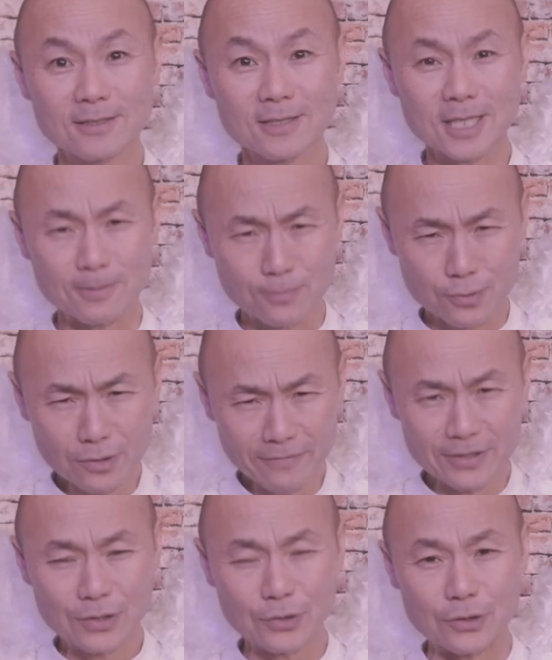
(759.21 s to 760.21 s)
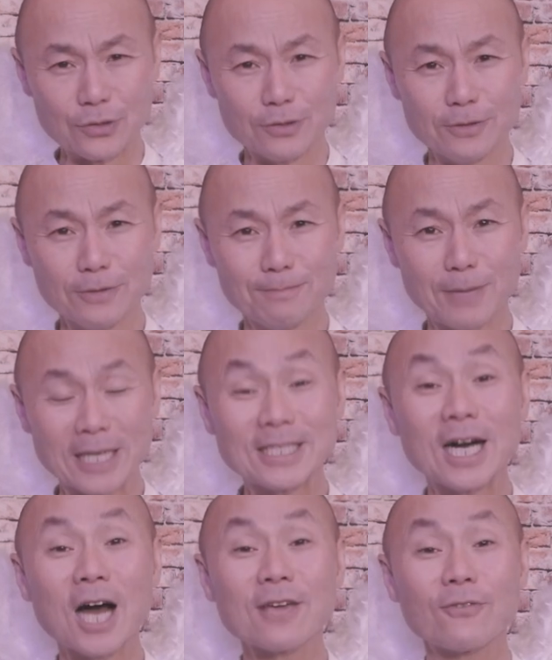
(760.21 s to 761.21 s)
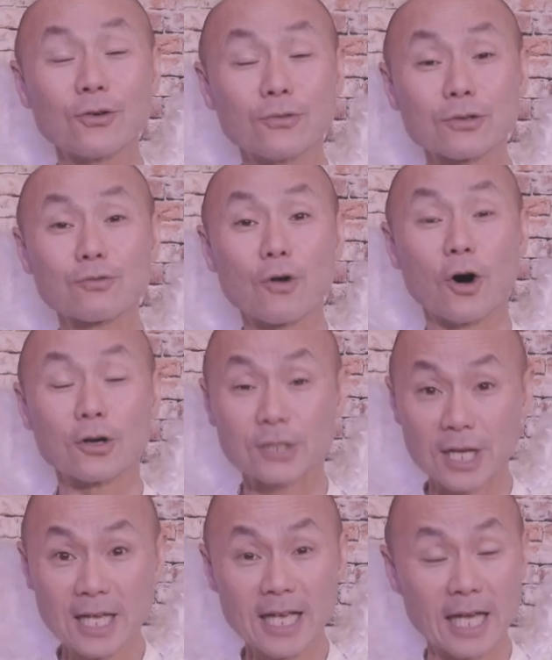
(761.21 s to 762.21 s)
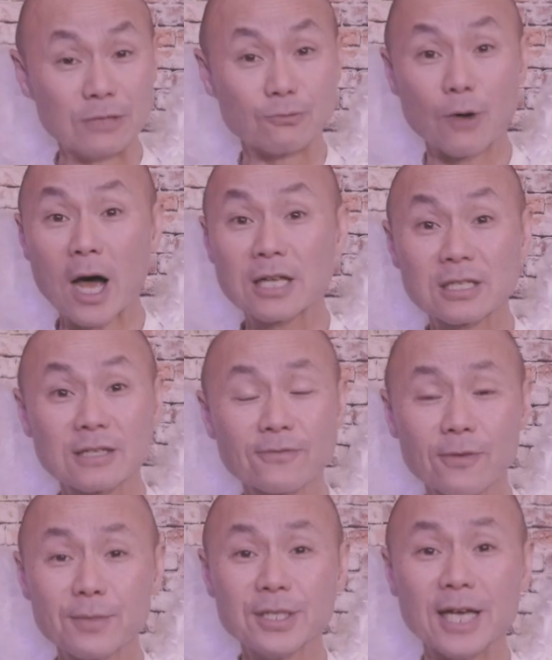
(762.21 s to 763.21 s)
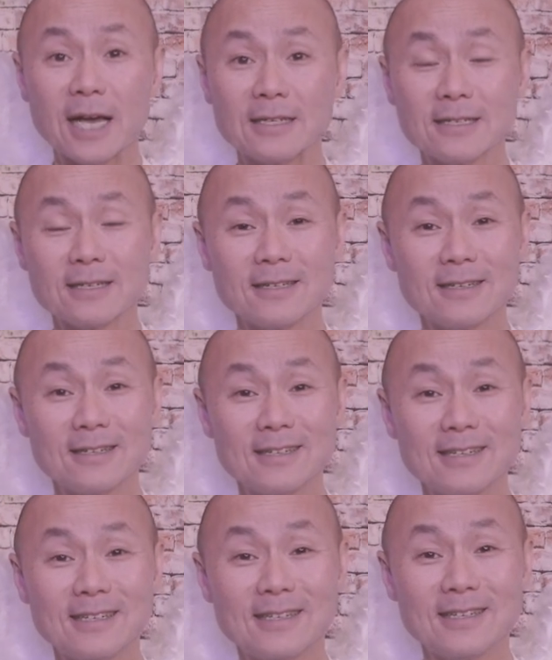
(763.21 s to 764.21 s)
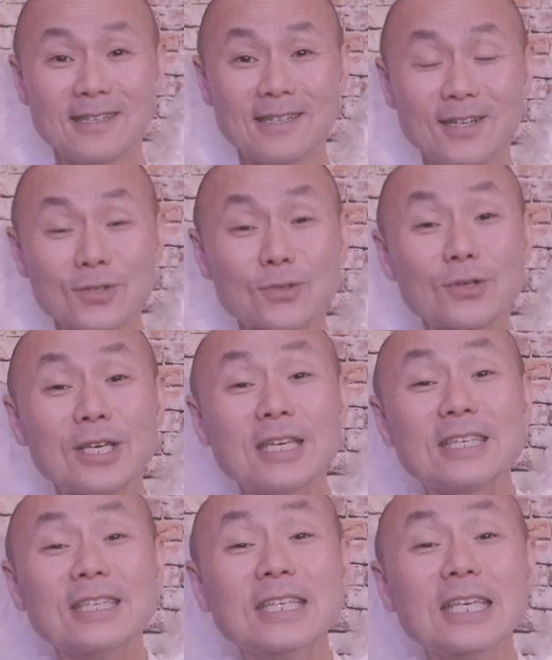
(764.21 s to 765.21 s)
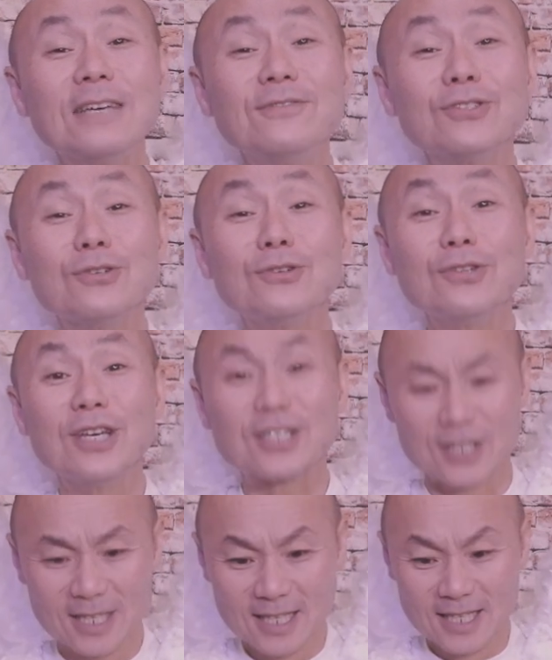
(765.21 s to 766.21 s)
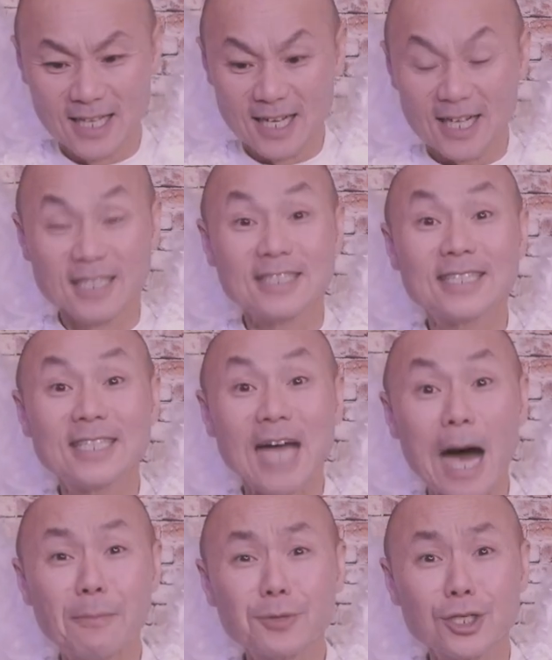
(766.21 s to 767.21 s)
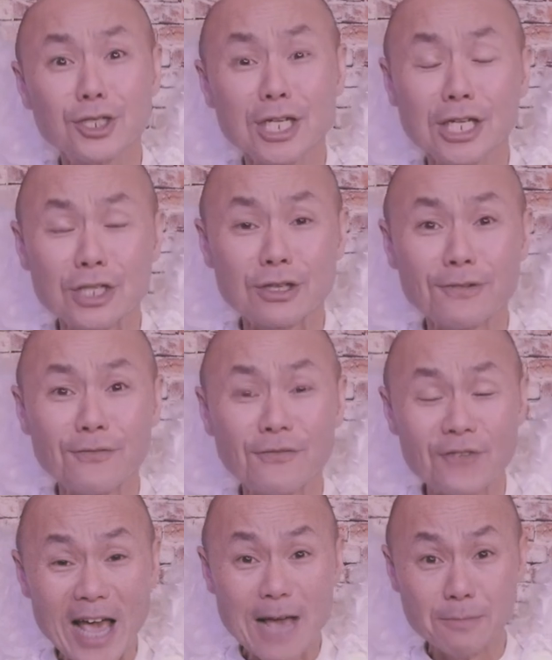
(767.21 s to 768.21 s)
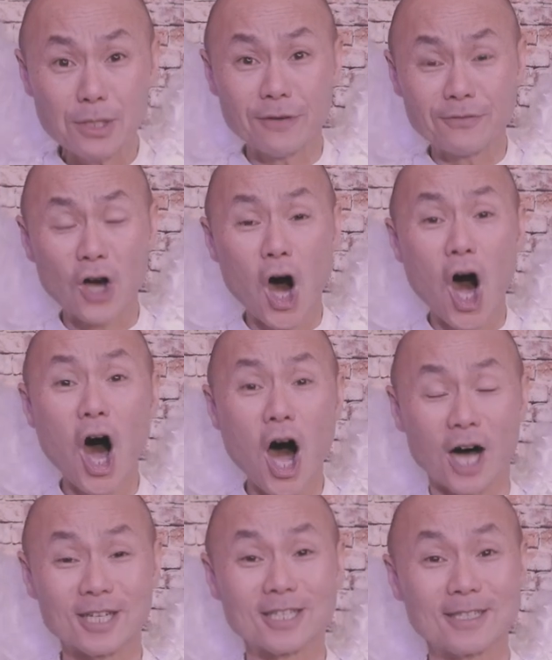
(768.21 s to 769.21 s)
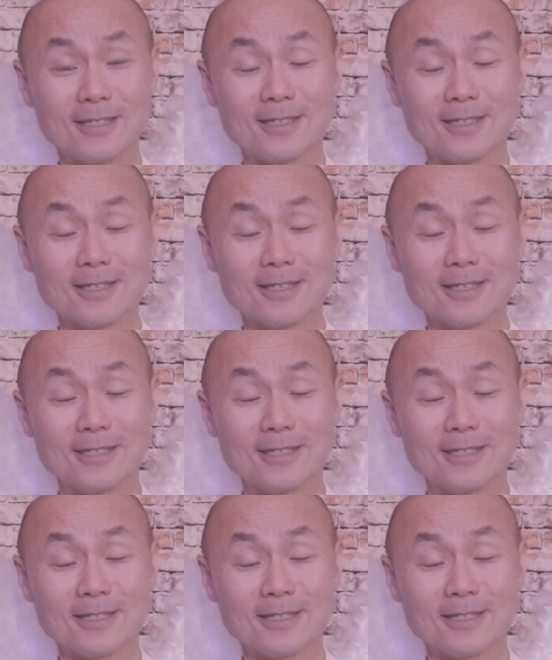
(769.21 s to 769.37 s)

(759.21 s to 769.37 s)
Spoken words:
He proved it to you by dying for you on the cross and rising from the dead. So He gives you this adoption into the family of God.